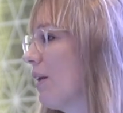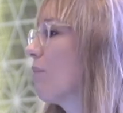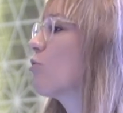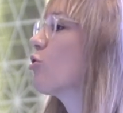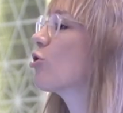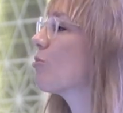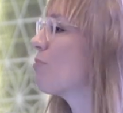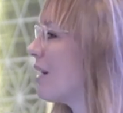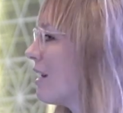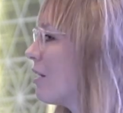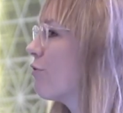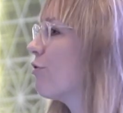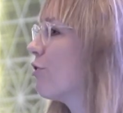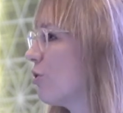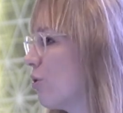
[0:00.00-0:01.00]
I'm sure many
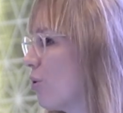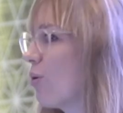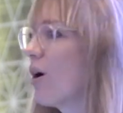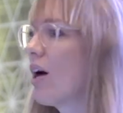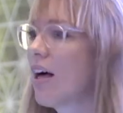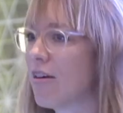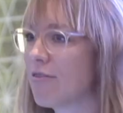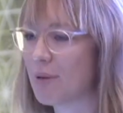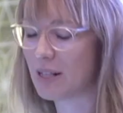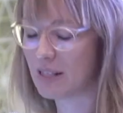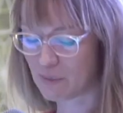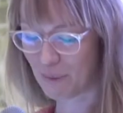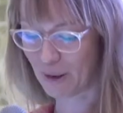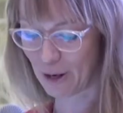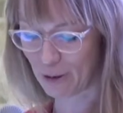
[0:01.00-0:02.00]
of you have been
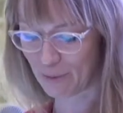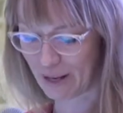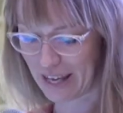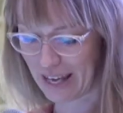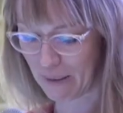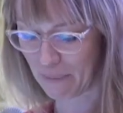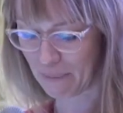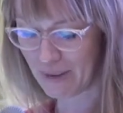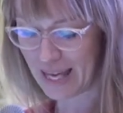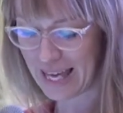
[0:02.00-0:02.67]
inspired by him.